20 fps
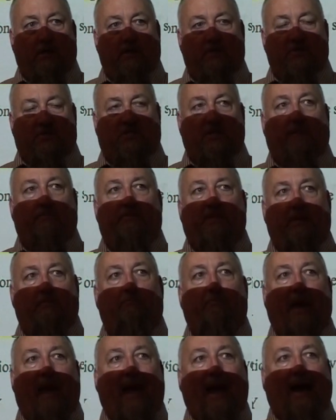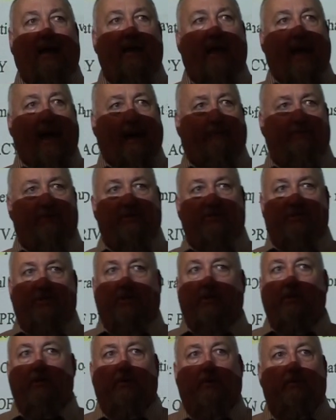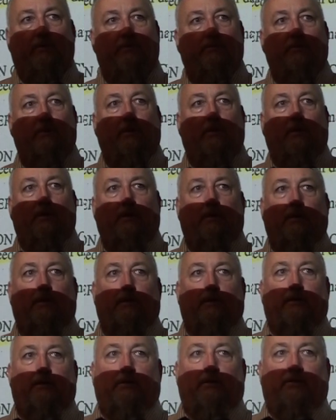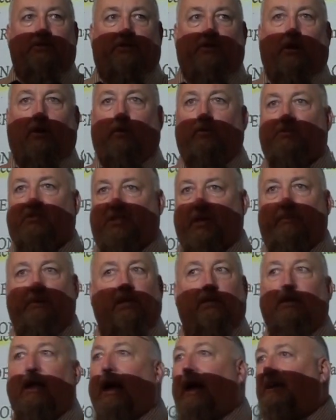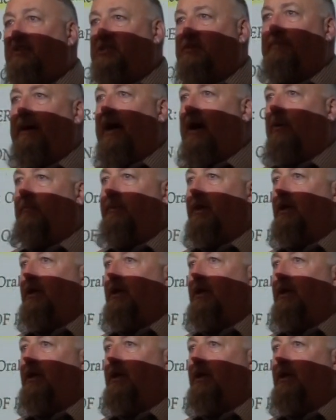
something bad happened to you. So somebody lies about